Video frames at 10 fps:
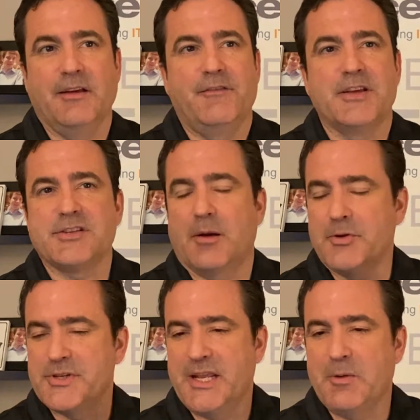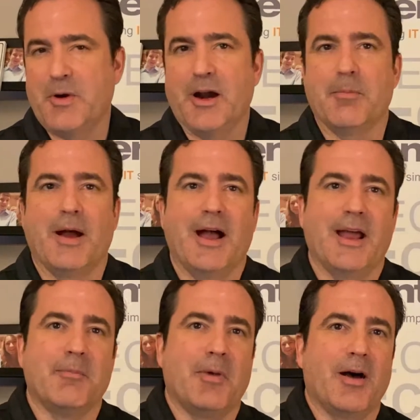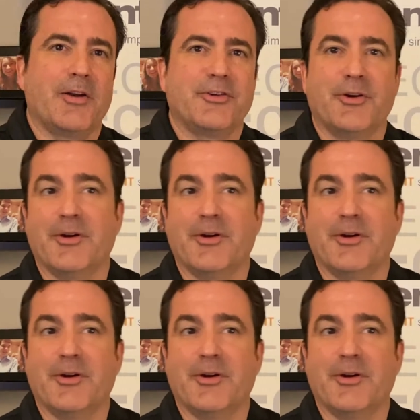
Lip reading: Fits almost anywhere behind a monitor,